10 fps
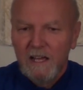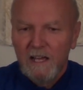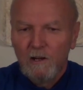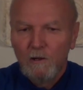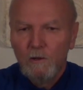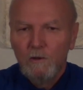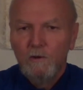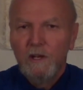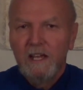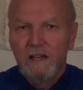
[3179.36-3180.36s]

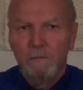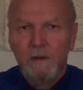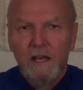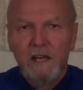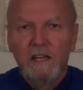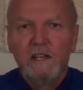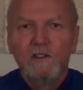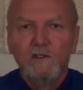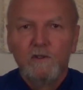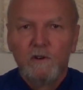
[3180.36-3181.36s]
include him
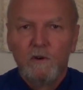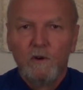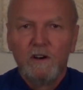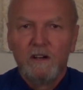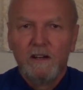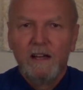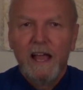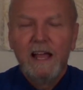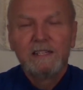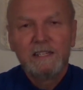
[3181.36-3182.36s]
in your aura,
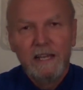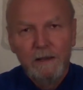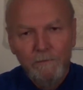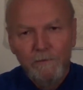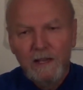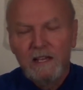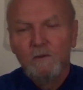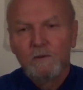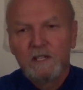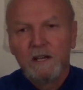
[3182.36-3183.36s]
as if he
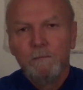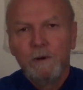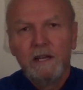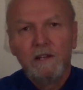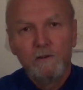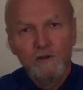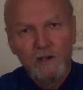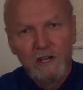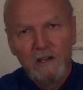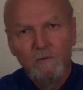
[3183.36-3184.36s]
was somebody or
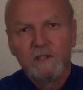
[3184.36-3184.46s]
she